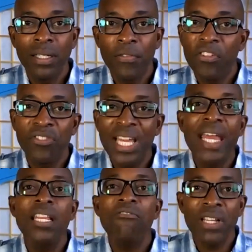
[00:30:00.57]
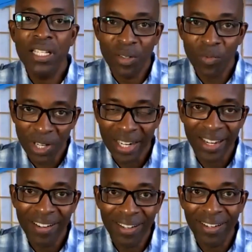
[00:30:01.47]
if there's any reason we're
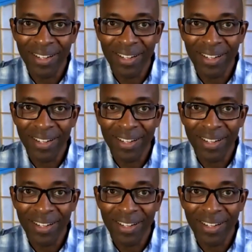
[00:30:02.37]
here,